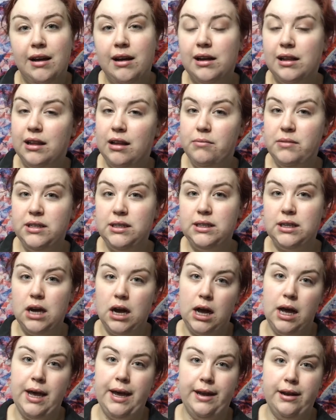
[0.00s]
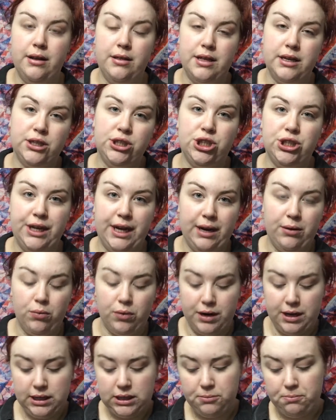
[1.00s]
Clementine, this shade,
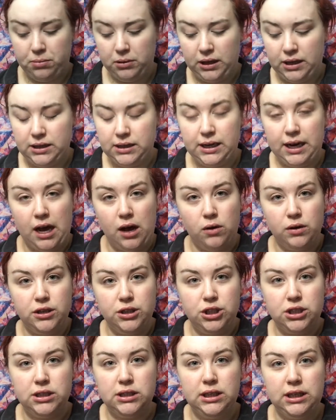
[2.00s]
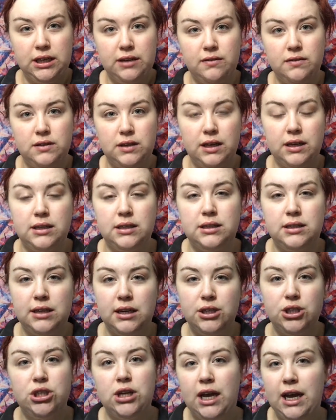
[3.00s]
when it's blended out, it just gives
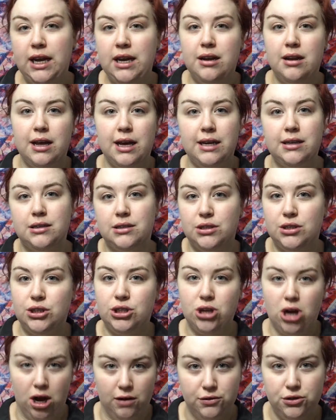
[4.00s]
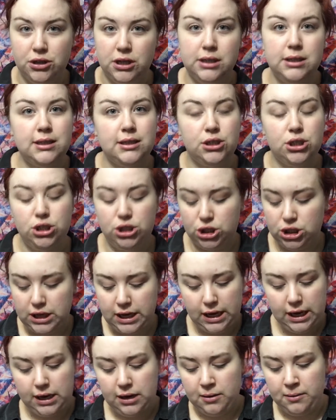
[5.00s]
such a nice soft transition
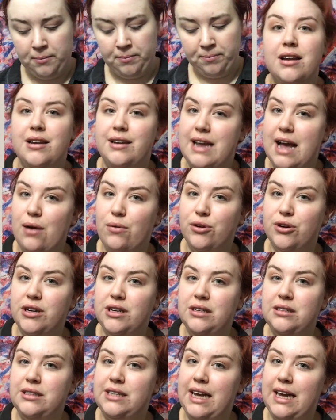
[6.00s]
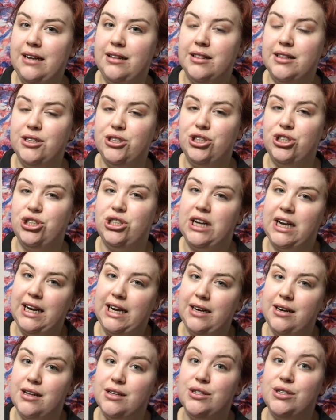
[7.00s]
shade. Now we're going to take the
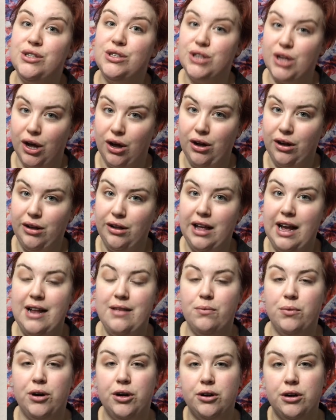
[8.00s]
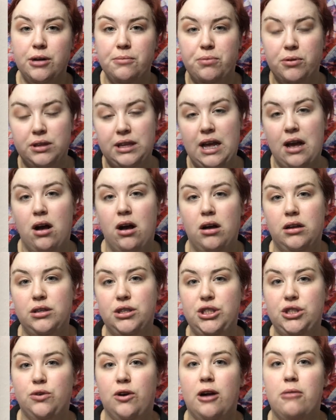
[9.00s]
shade Skull and we're going to put that onto